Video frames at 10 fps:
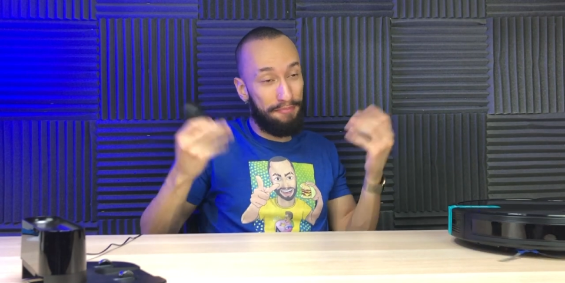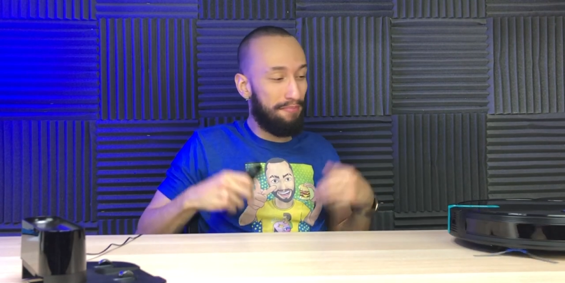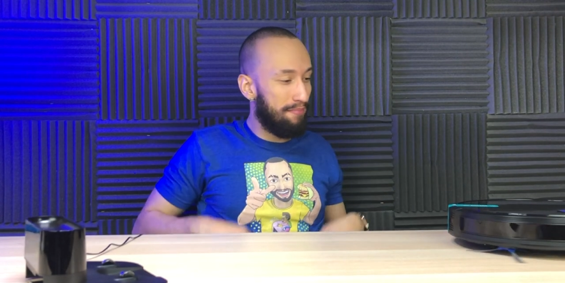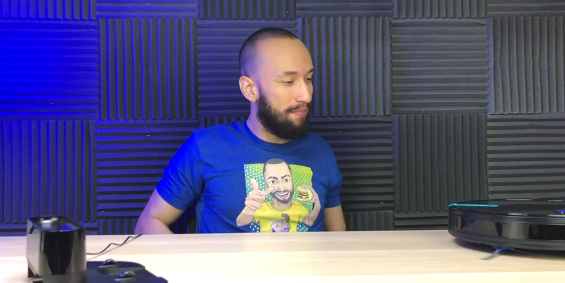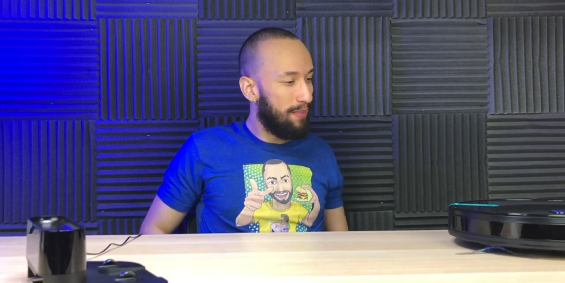
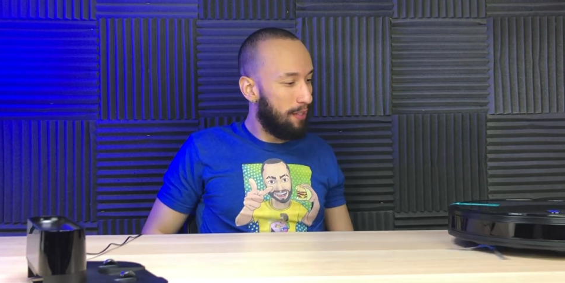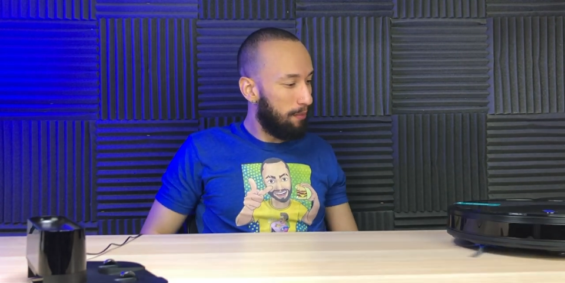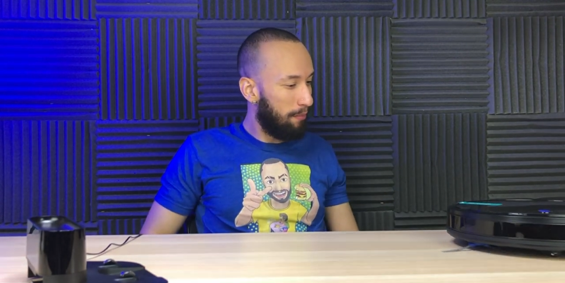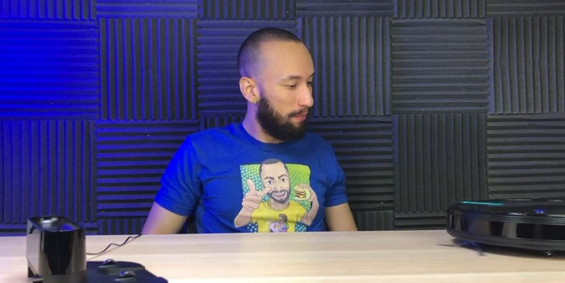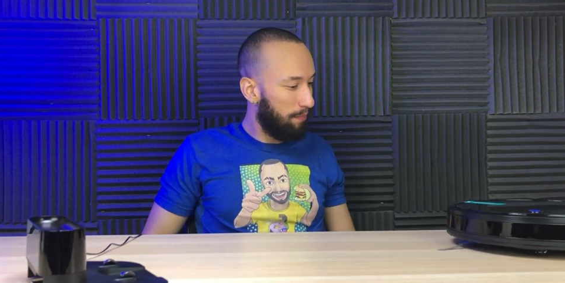
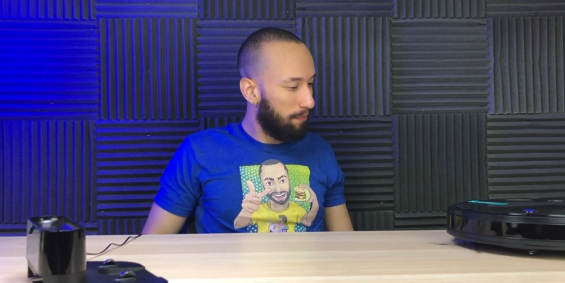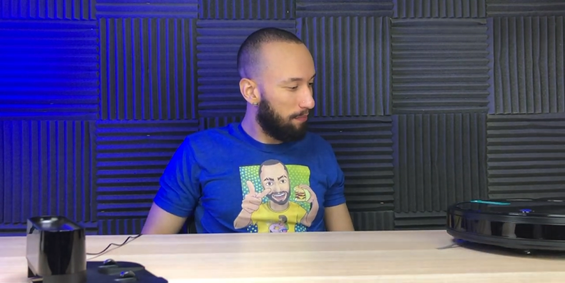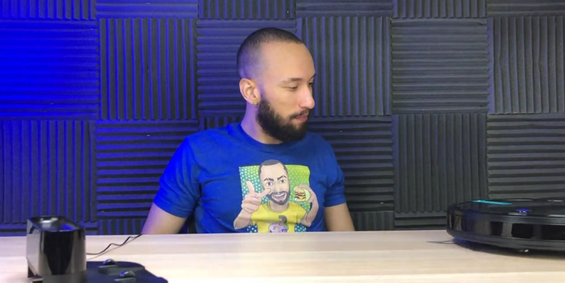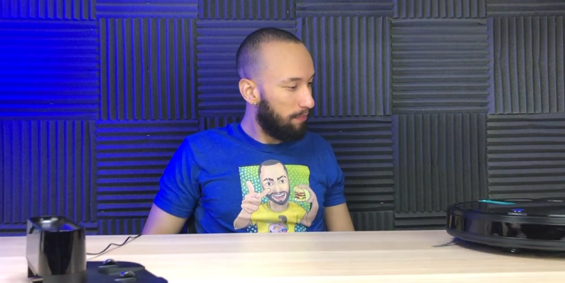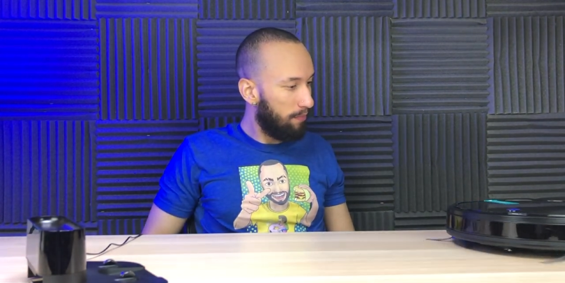
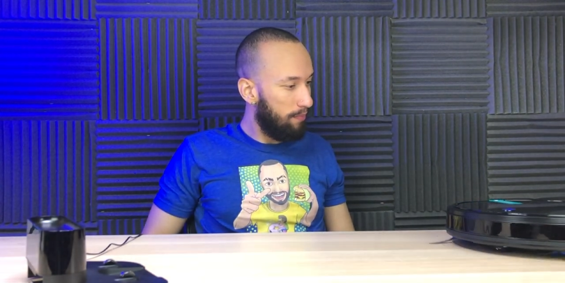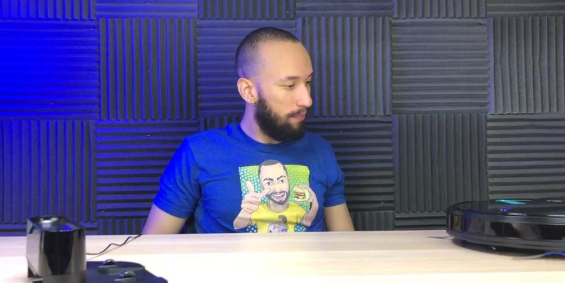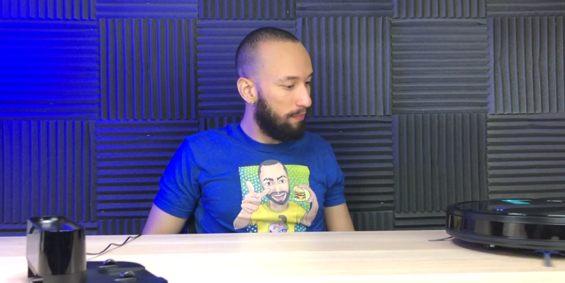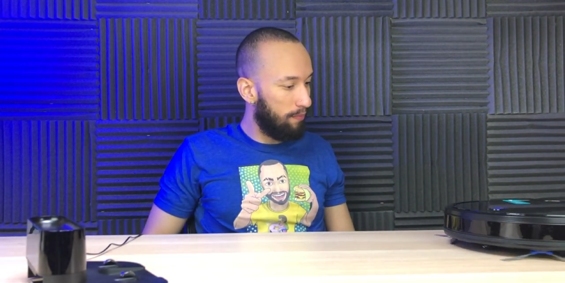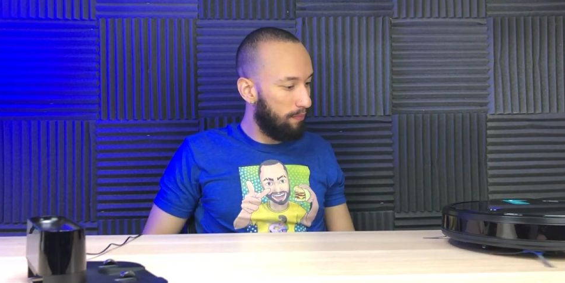
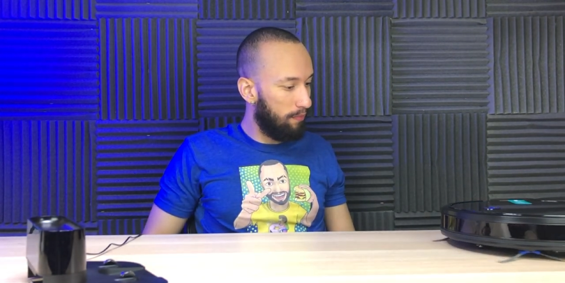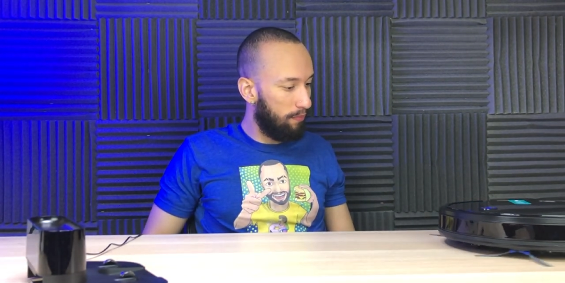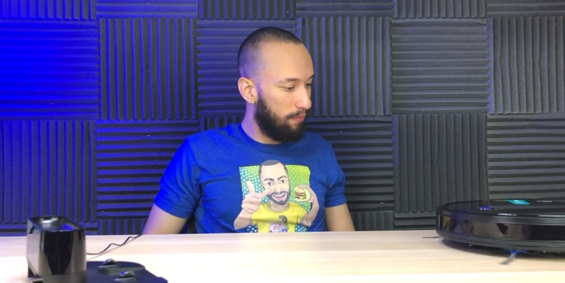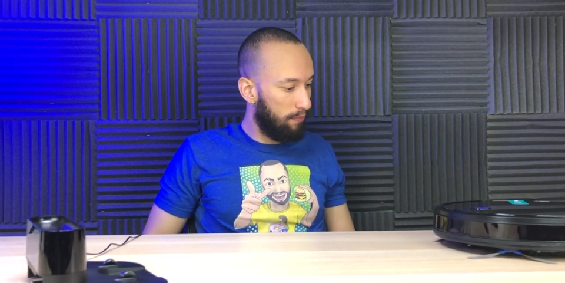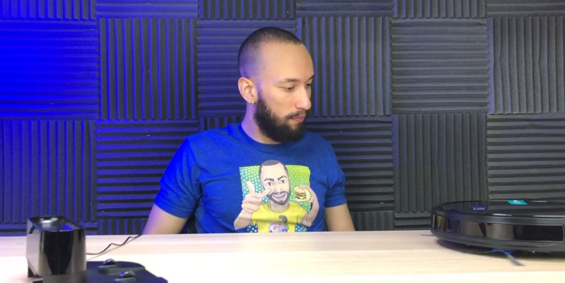
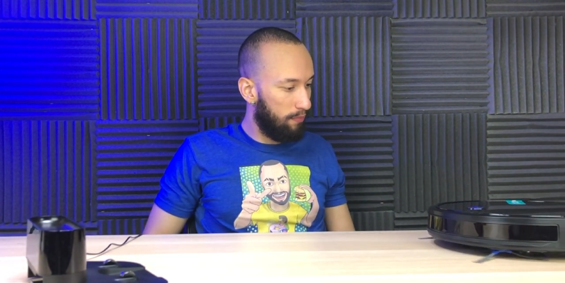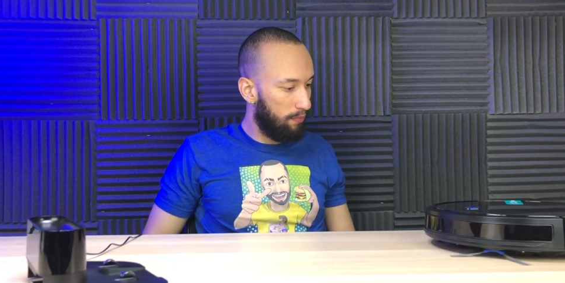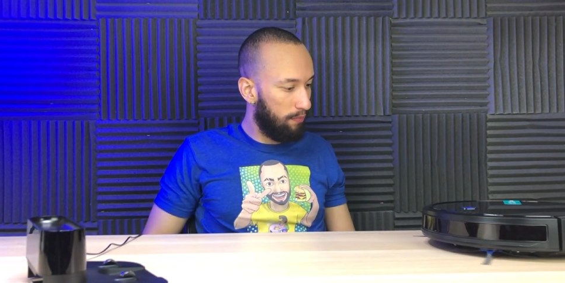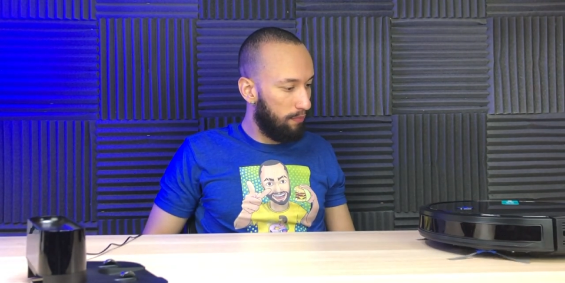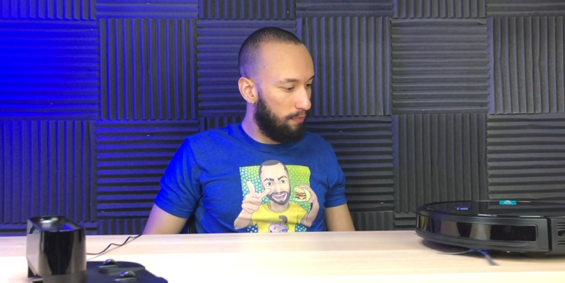
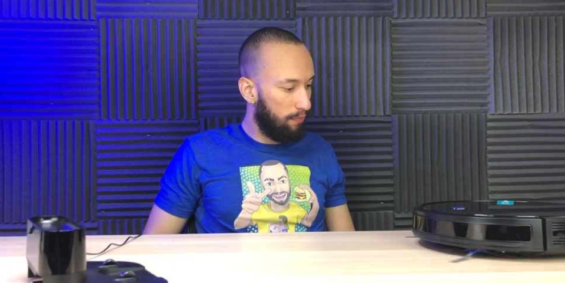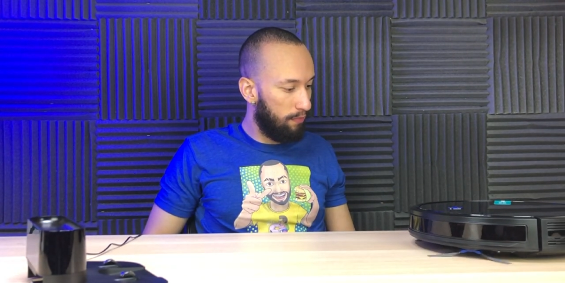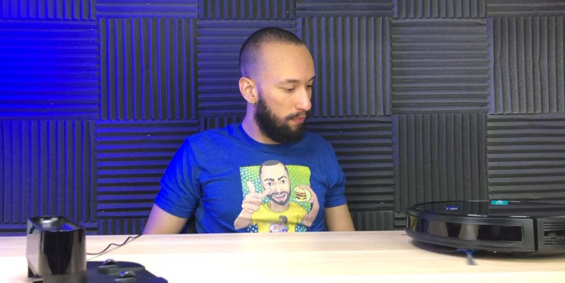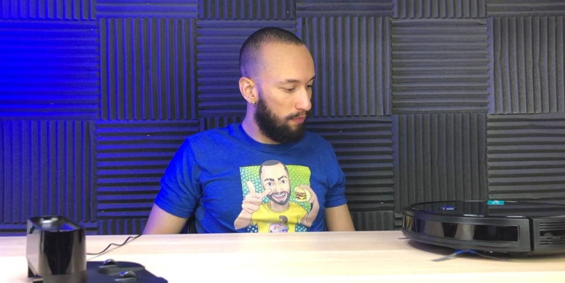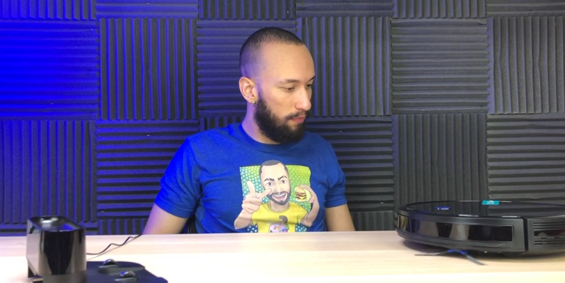
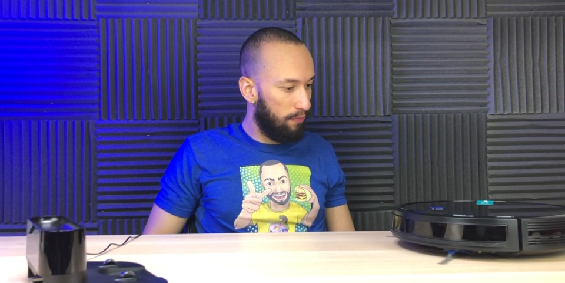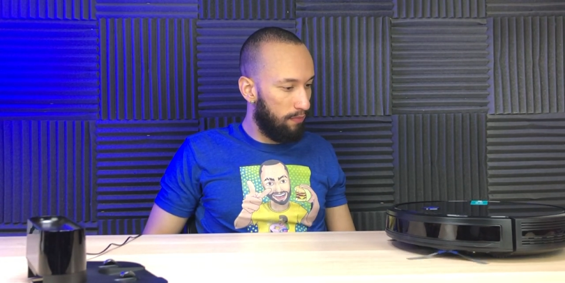Nothing is said.